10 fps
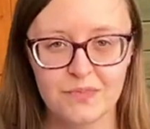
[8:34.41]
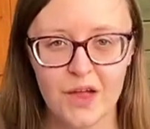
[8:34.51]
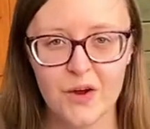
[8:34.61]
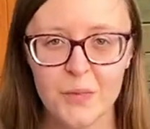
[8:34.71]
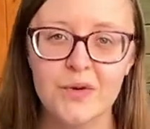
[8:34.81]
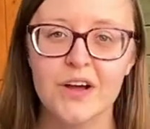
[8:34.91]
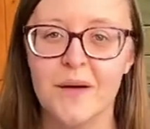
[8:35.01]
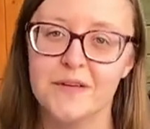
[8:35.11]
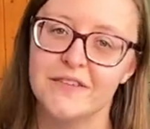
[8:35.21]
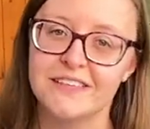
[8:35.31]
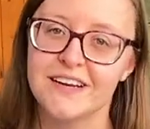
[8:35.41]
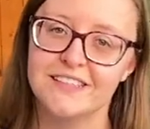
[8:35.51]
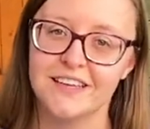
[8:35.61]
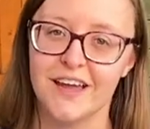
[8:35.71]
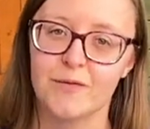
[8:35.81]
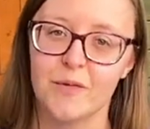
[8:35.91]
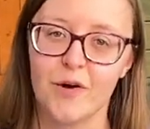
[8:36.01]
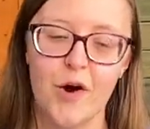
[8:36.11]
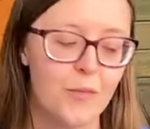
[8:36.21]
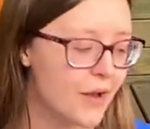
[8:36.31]
I hope you come and visit us again when
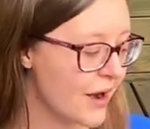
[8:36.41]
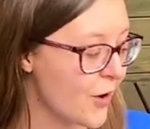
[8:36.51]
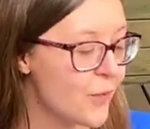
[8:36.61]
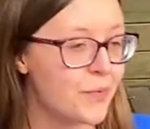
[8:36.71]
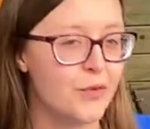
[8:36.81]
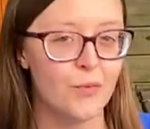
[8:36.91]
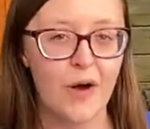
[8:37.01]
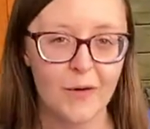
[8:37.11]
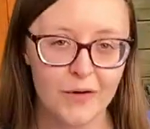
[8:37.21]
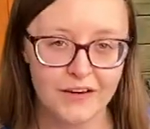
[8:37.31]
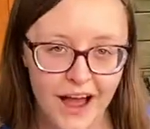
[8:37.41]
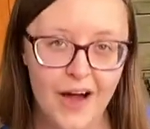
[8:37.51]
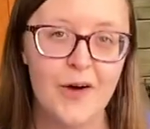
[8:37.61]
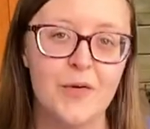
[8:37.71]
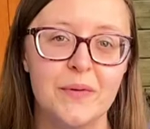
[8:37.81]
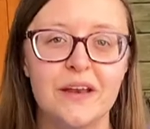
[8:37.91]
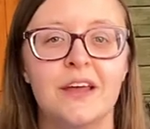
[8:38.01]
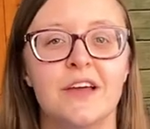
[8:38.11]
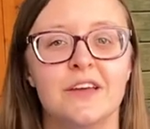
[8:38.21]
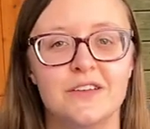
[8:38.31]
we're open. I hope while we're not open,
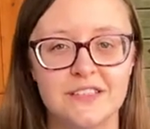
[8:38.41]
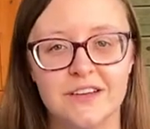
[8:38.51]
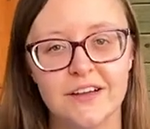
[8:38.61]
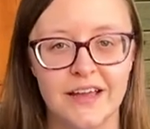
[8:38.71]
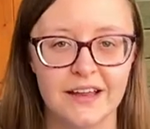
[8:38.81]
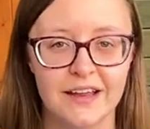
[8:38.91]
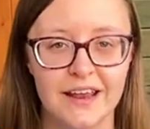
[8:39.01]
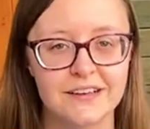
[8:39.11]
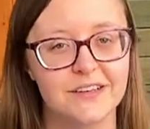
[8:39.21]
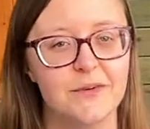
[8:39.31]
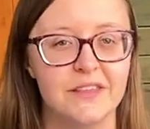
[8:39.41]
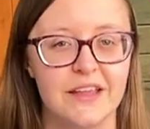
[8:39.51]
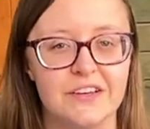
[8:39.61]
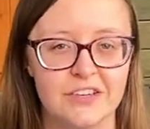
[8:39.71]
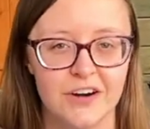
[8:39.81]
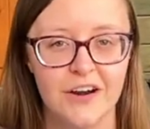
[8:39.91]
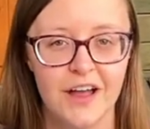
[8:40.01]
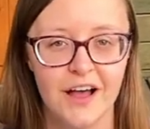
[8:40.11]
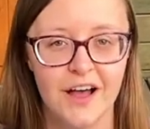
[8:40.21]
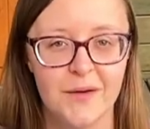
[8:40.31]
you still get connected with nature
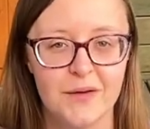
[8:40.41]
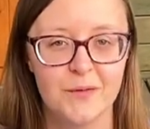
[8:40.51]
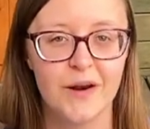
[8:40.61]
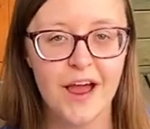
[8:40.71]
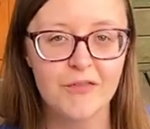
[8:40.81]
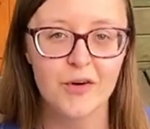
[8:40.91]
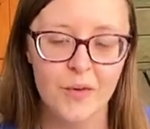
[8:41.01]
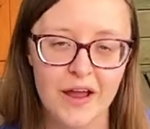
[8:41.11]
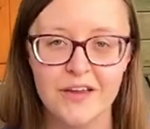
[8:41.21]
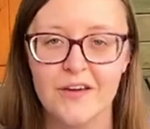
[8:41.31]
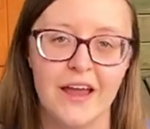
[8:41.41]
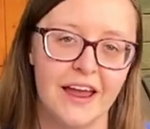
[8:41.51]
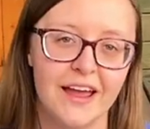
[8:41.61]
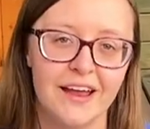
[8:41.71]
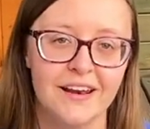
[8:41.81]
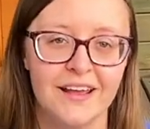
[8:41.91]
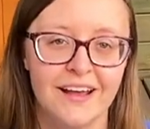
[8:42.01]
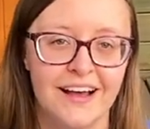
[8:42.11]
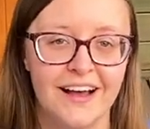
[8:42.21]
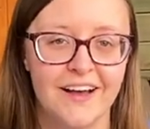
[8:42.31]
um, in whatever way you can.
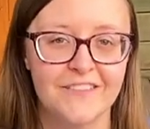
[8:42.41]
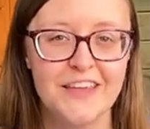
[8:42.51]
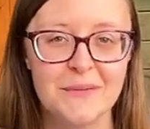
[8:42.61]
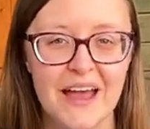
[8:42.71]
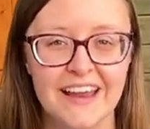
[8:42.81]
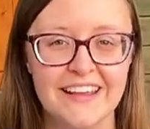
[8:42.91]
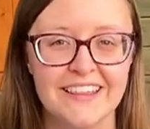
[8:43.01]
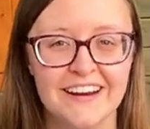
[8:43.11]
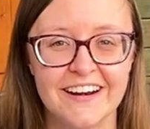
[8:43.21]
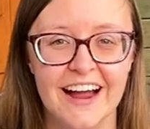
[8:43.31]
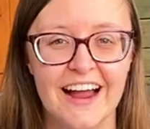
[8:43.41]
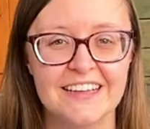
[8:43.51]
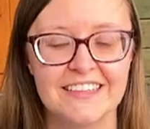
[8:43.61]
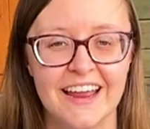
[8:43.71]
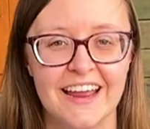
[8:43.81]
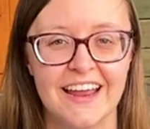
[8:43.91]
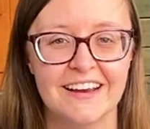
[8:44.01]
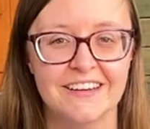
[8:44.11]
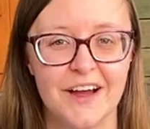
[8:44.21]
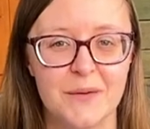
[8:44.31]
Um, keep hanging in there, guys,
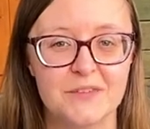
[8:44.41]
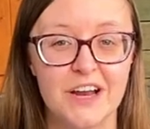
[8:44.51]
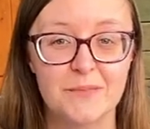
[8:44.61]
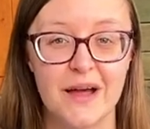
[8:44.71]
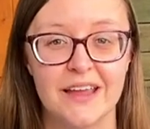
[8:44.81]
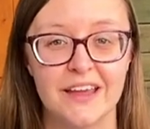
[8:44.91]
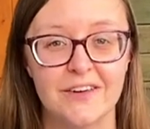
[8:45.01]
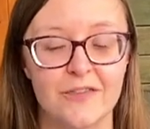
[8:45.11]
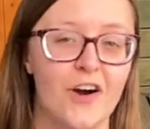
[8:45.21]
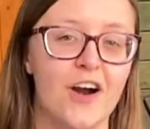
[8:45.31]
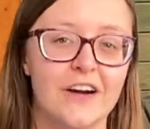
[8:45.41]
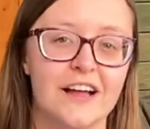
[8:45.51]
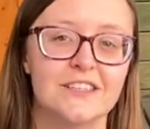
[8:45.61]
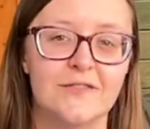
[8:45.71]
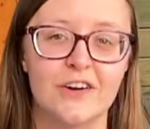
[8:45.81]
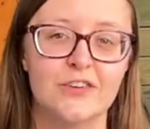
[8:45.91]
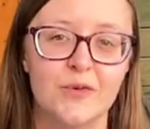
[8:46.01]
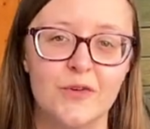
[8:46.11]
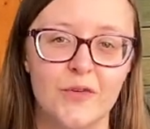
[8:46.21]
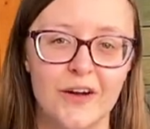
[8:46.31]
and um, check back in for our next
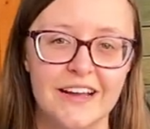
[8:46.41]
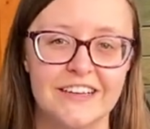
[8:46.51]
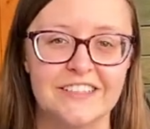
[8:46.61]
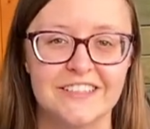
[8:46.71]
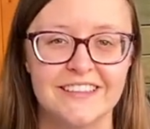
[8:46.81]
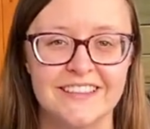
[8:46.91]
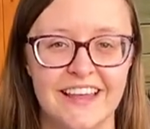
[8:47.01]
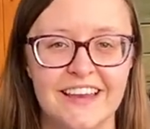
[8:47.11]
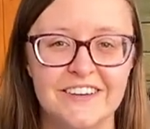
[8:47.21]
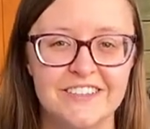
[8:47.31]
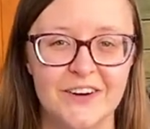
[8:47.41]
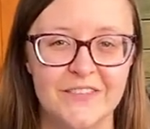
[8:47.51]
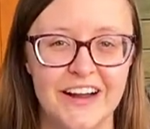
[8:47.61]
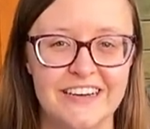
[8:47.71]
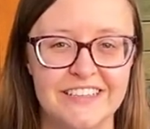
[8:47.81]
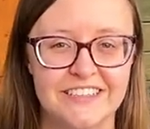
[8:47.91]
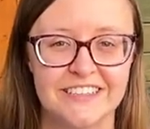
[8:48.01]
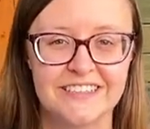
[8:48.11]
virtual voyage. Thank you so much.